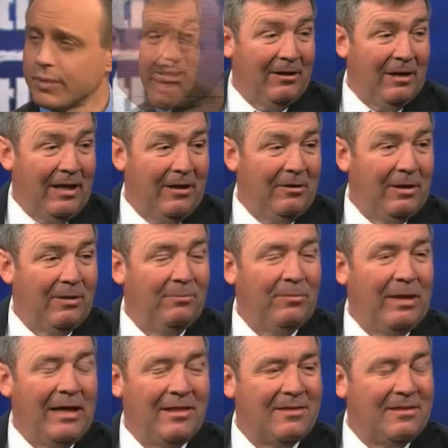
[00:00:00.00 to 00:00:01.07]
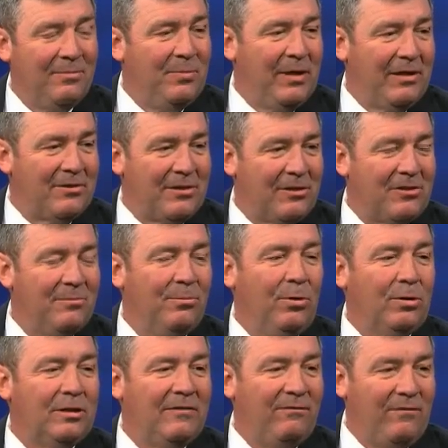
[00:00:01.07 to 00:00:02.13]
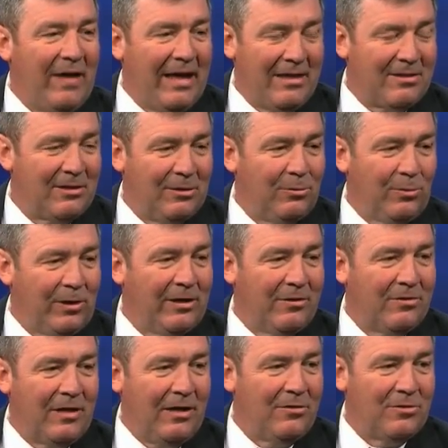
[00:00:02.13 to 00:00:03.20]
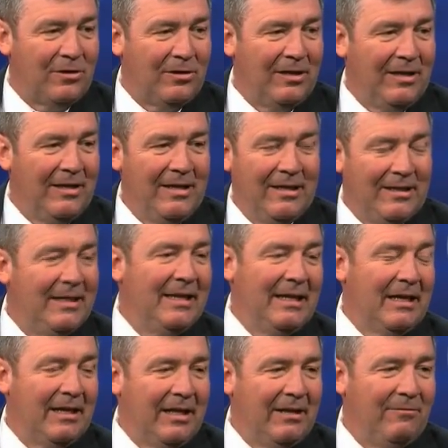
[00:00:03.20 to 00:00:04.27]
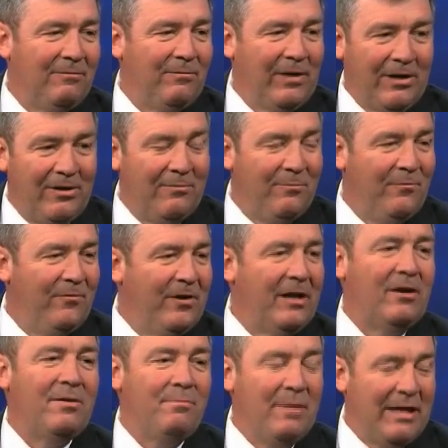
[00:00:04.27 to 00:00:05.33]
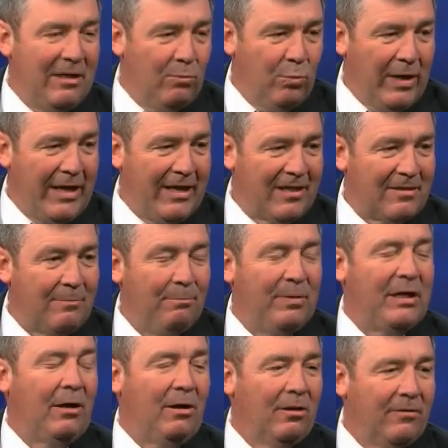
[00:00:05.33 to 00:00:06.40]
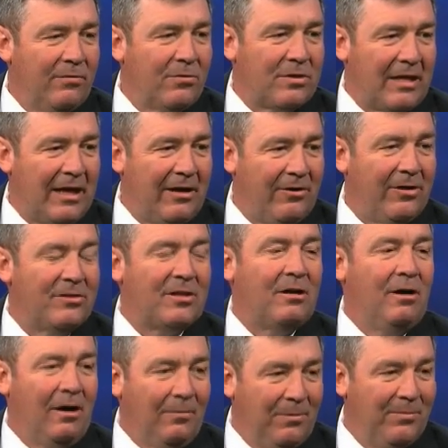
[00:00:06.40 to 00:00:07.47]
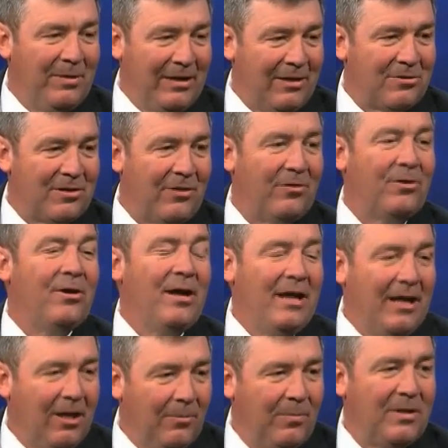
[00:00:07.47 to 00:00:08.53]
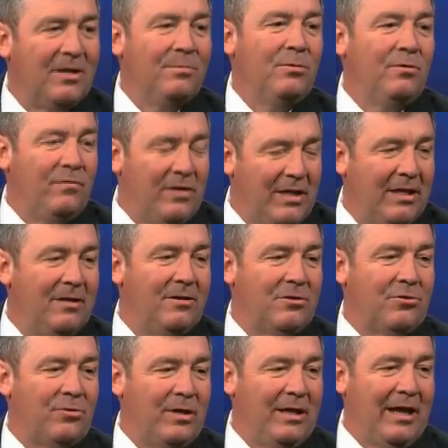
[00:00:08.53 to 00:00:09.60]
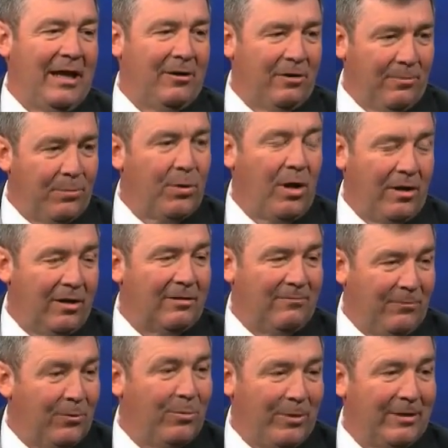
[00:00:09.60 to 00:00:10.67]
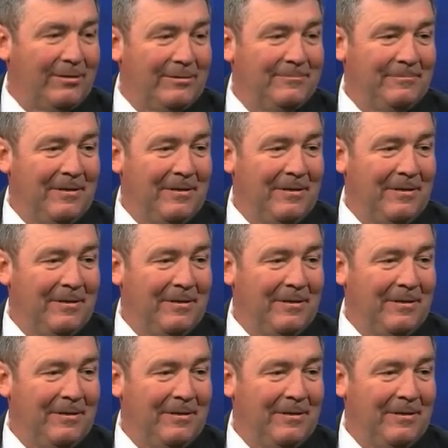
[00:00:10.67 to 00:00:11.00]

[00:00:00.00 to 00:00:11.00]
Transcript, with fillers: And, and uh, NCBA is such a multifaceted organization dealing in very, very many ways, but all of those areas complement each other, helping to move the industry and our product forward.